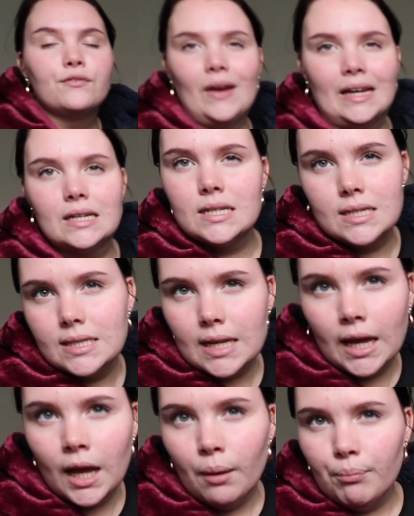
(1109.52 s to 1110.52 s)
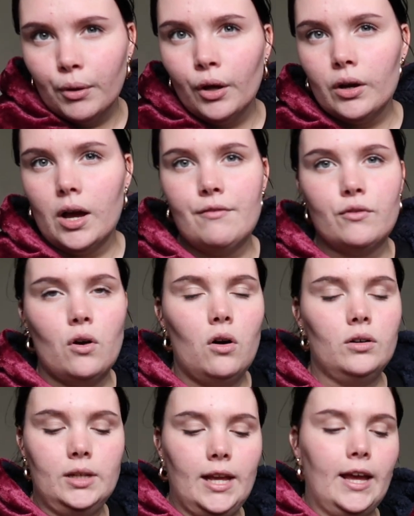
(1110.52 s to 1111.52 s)
fantasy book I've got
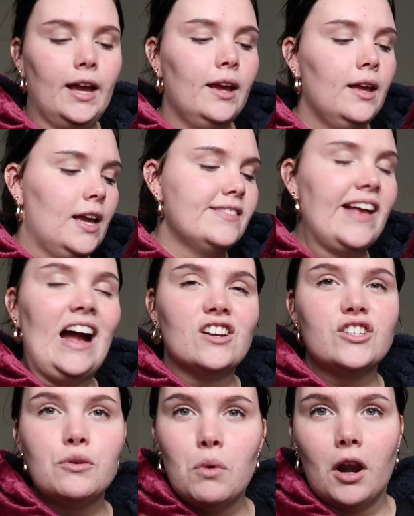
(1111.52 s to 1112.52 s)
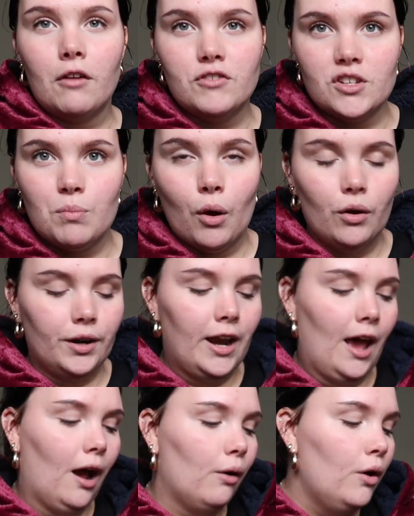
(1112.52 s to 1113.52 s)
on here is actually one I've just put on
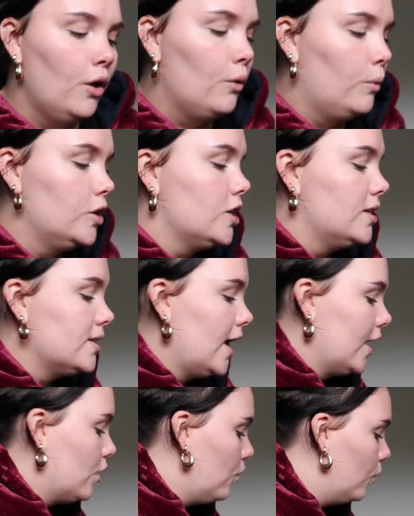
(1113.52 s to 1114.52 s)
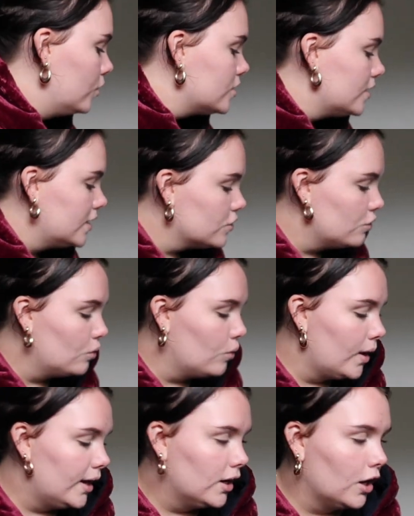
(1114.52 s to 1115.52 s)
now, which is A Court This
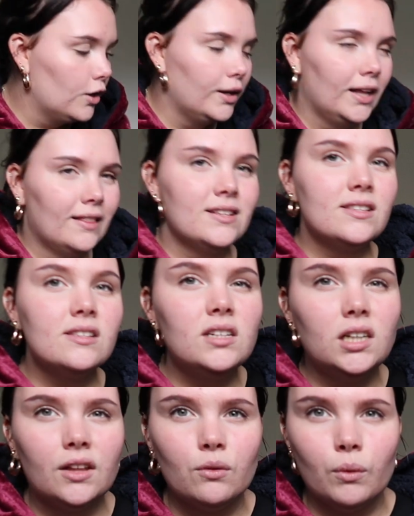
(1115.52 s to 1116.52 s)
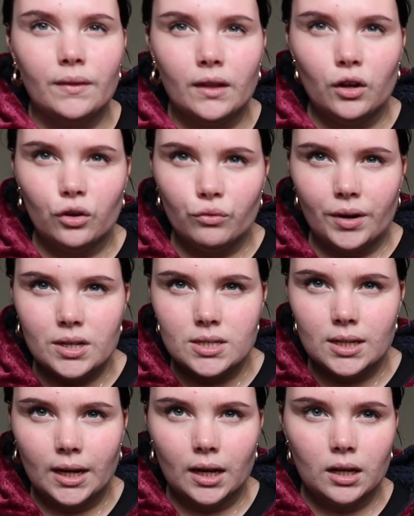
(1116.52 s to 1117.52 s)
Cruel and Lonely. This is another one that
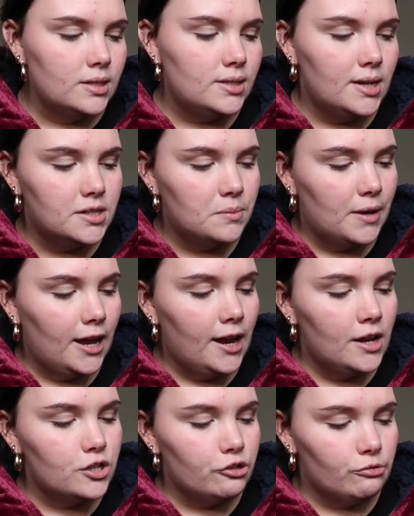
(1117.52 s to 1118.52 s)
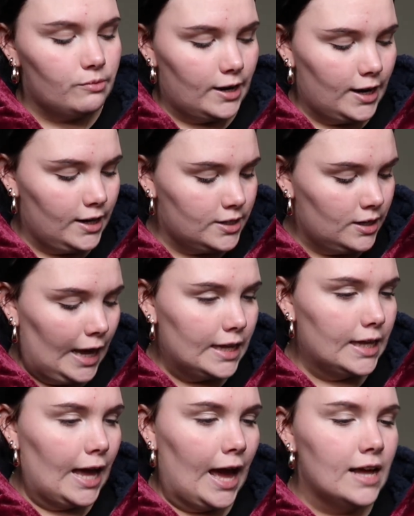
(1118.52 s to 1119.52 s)
Goodreads like said to me to read
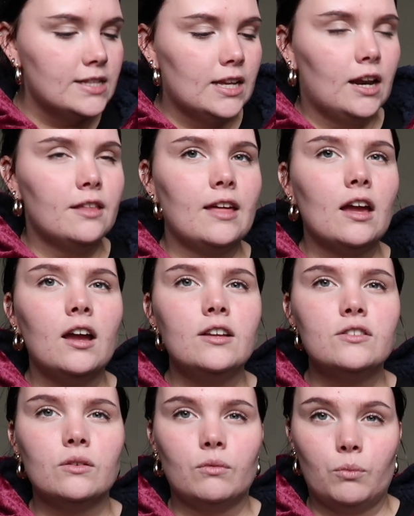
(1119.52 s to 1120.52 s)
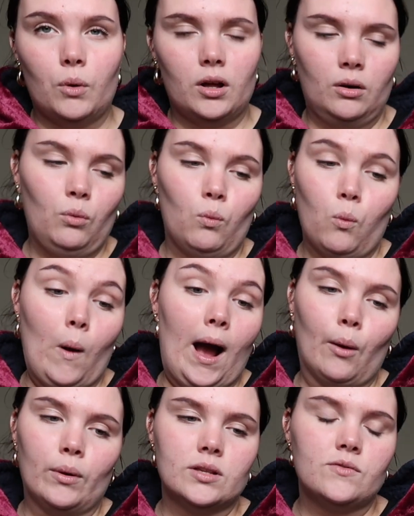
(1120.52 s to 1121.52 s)
and get, and I think I saw one.
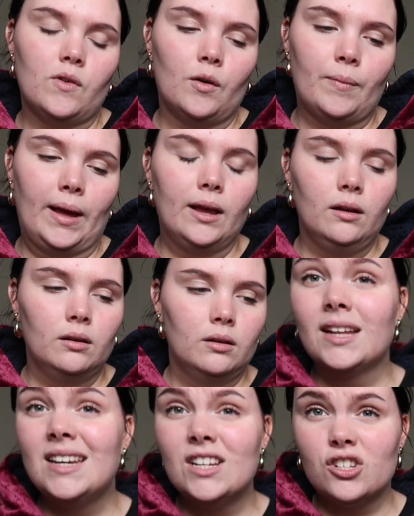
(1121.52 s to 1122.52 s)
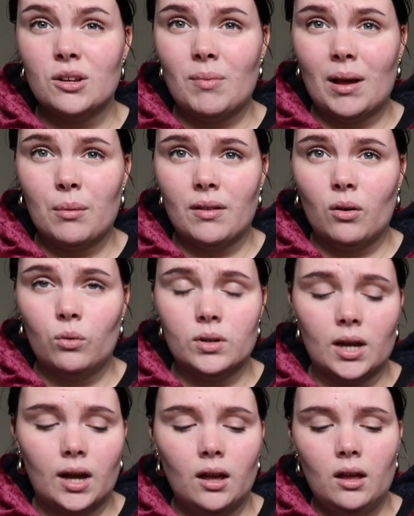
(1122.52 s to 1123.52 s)
Wow, it's floppy. I can literally play with that all
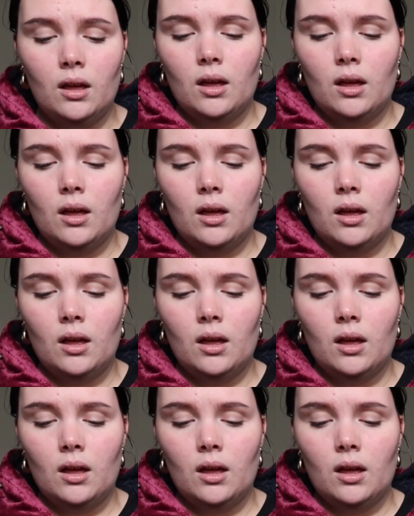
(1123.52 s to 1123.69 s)
day.